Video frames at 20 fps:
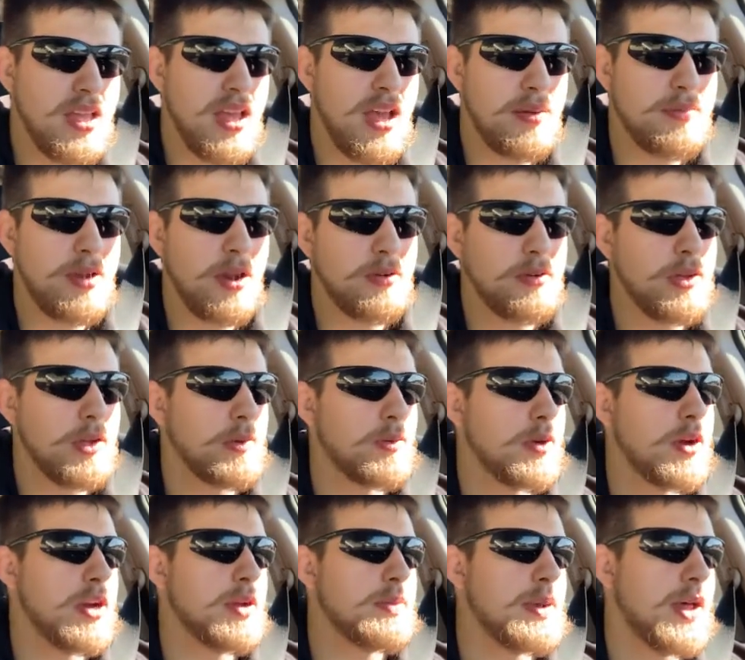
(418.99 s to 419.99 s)
I'm not really
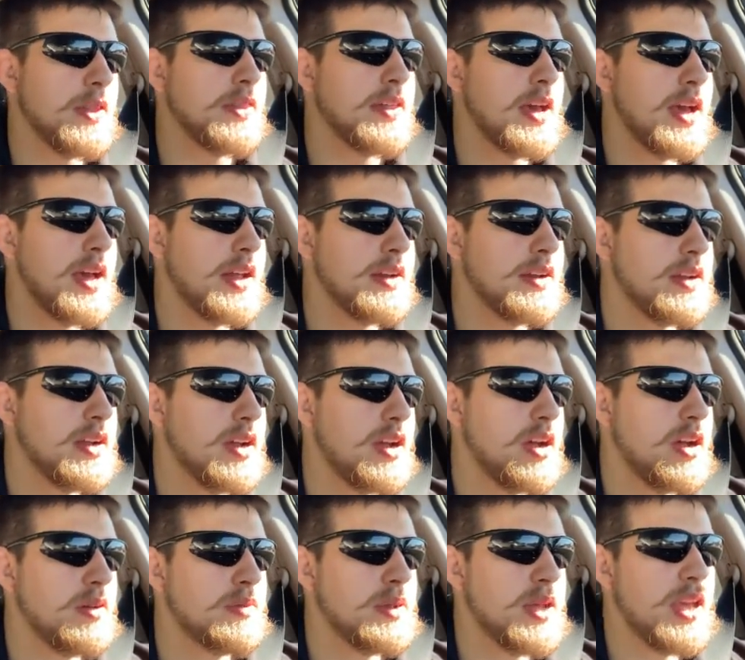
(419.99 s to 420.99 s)
worried about that.
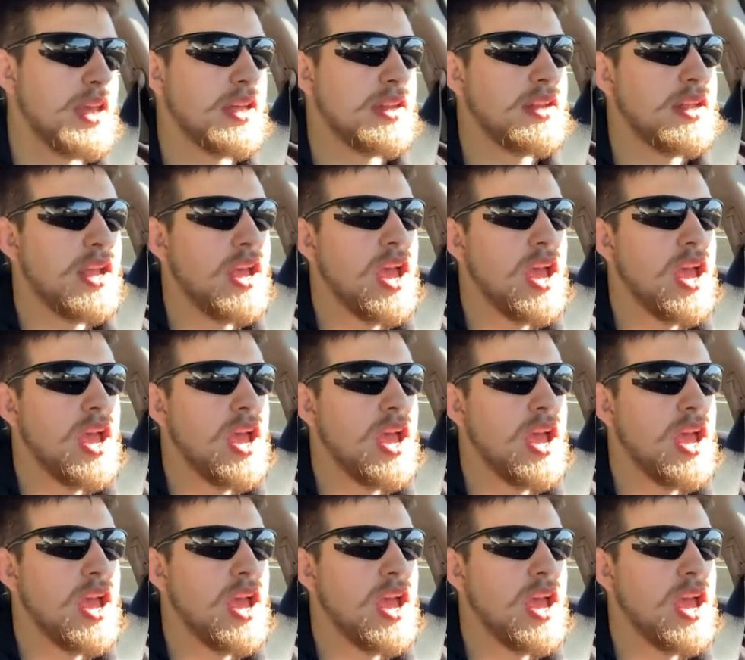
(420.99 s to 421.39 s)
And